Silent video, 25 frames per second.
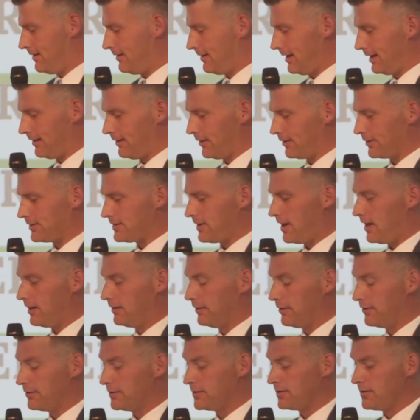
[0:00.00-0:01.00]
Like little
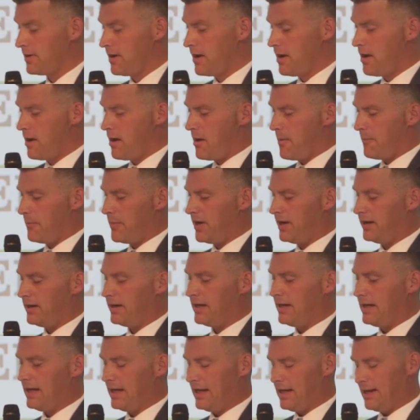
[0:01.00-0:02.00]
toddlers. But
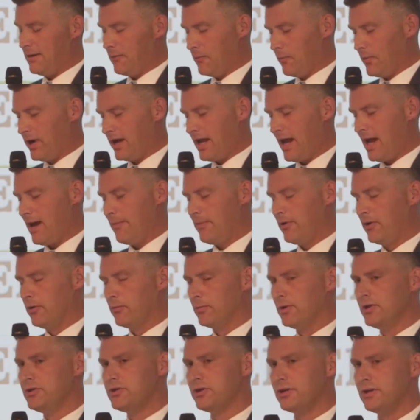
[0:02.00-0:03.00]
what happened
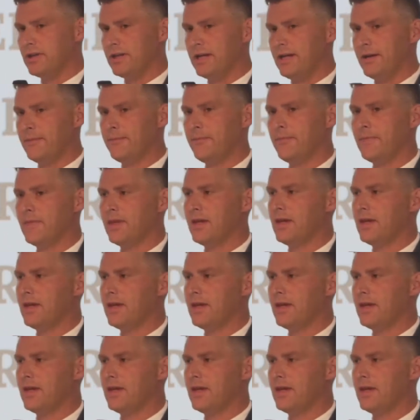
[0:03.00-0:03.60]
originally